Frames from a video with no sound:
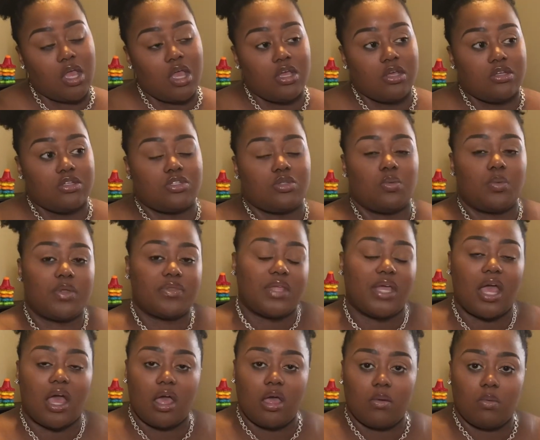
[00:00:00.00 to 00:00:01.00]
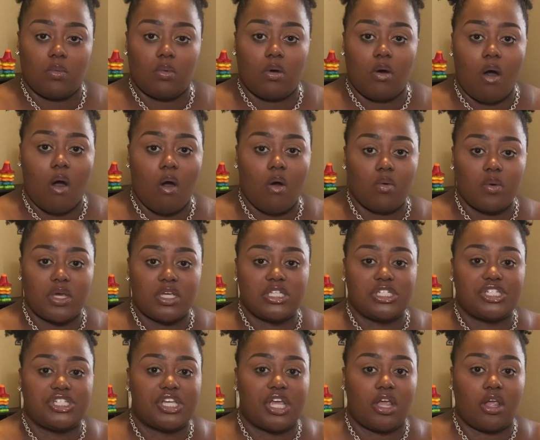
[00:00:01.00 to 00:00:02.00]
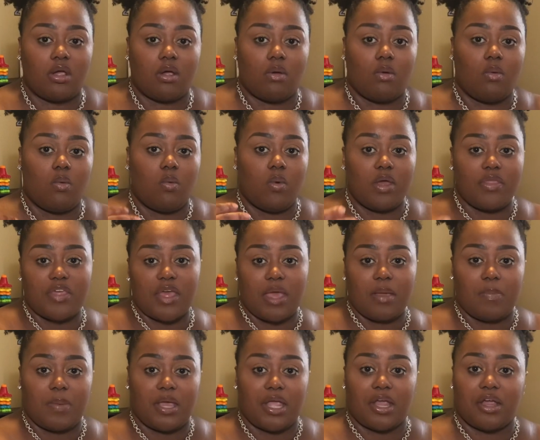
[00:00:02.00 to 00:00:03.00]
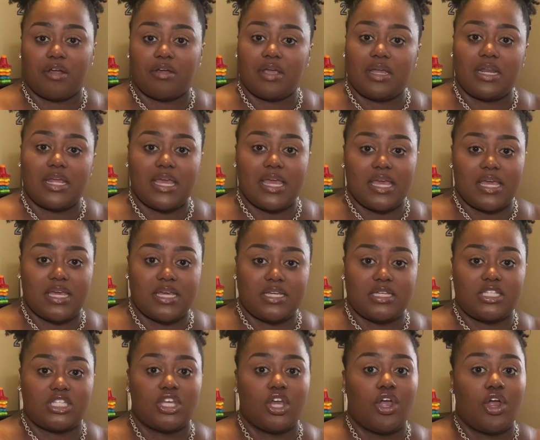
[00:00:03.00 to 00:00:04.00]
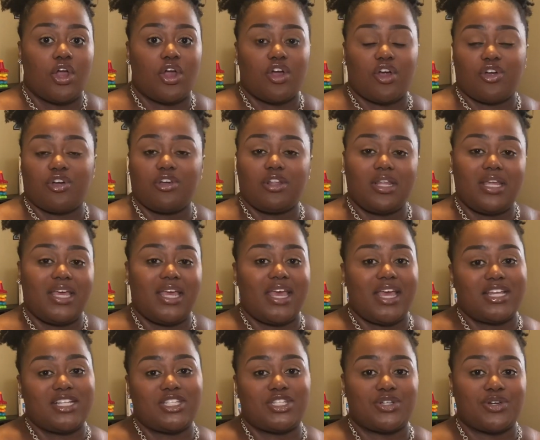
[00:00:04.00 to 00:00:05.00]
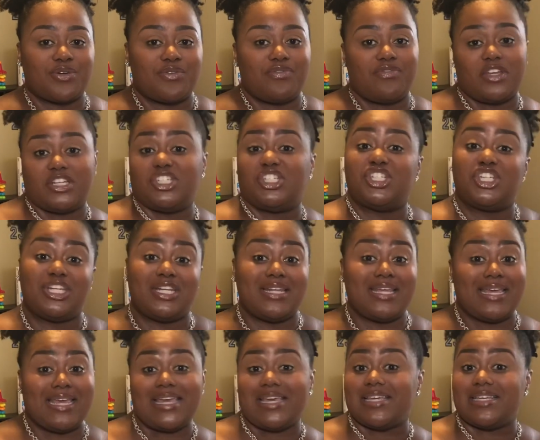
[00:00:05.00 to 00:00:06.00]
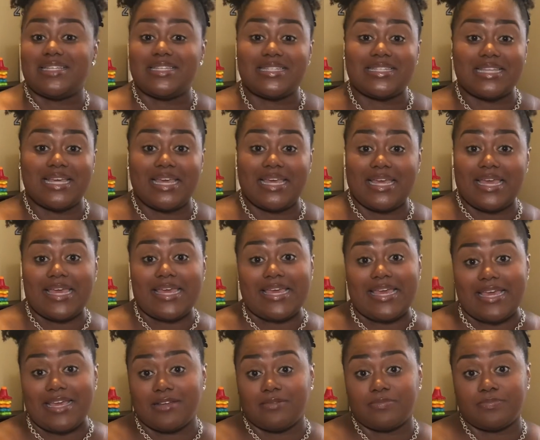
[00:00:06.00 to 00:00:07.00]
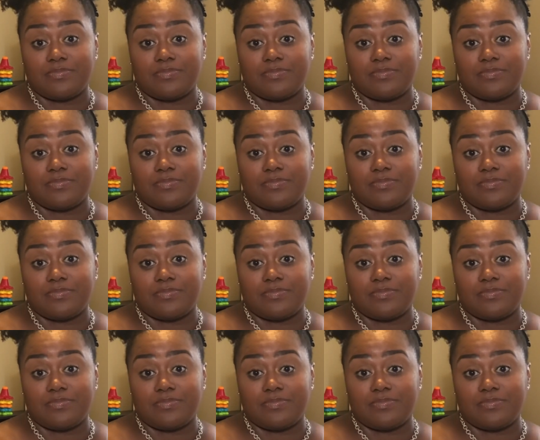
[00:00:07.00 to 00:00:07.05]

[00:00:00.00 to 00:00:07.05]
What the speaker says: So one thing I will always share with a parent is early intervention is key.